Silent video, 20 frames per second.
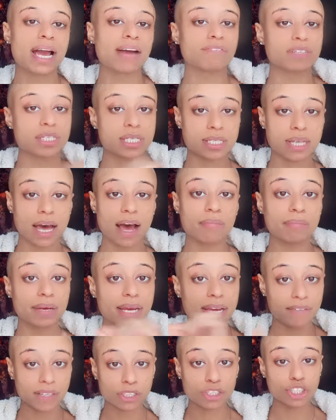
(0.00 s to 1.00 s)
We have to
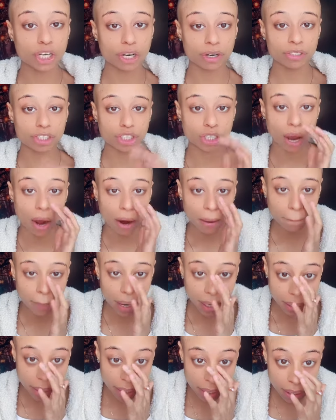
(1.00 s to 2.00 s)
stop giving the church
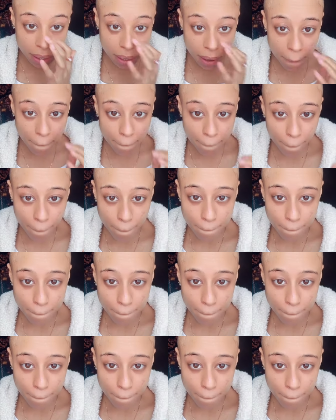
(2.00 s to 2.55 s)
our money